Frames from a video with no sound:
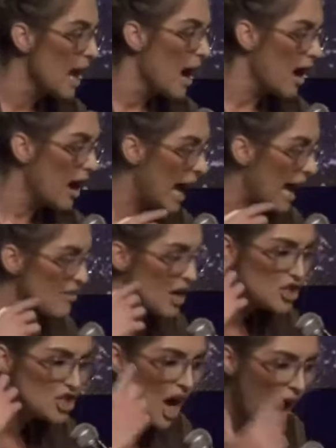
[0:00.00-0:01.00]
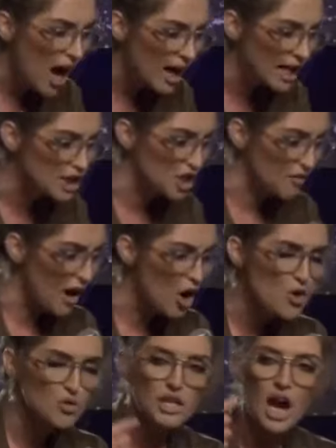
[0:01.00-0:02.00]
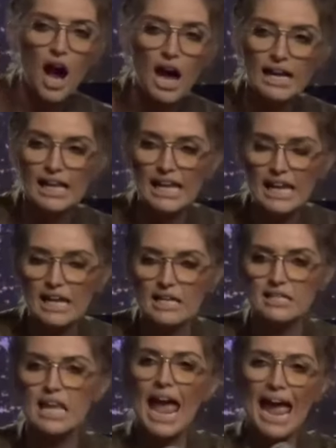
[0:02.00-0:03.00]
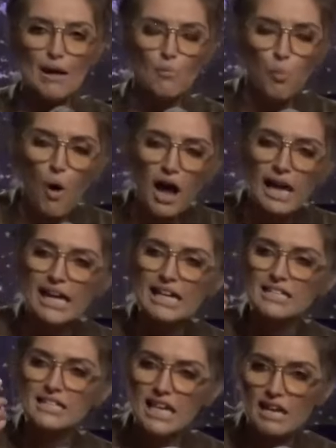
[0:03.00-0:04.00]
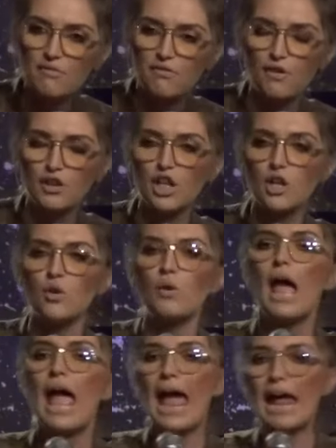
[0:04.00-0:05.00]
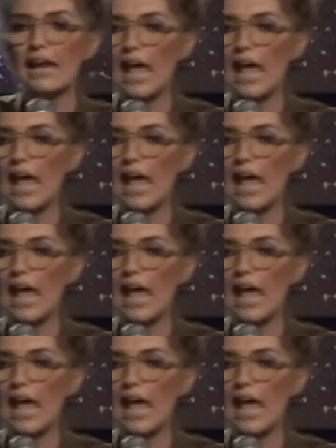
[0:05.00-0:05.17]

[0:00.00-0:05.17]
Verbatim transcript: uh, and the knowledge of who God is and what He did for you and,